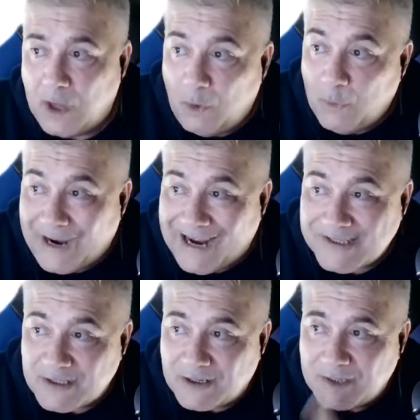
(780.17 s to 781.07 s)
We're
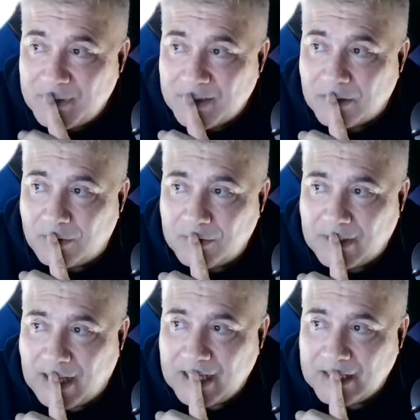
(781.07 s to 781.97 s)
actually going to be going
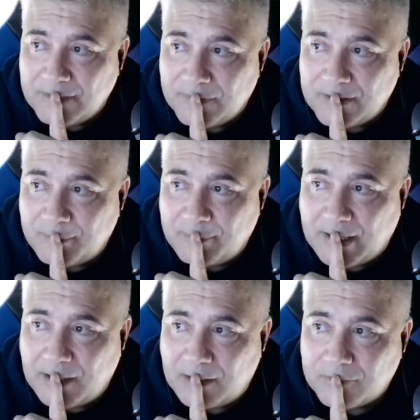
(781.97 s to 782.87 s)
live in
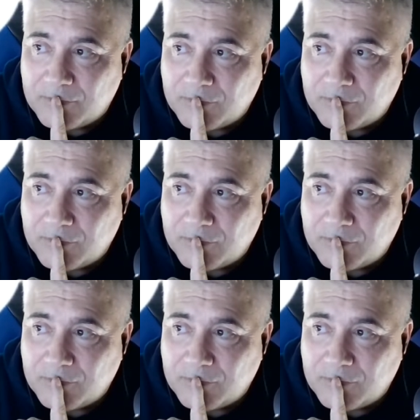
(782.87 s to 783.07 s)
about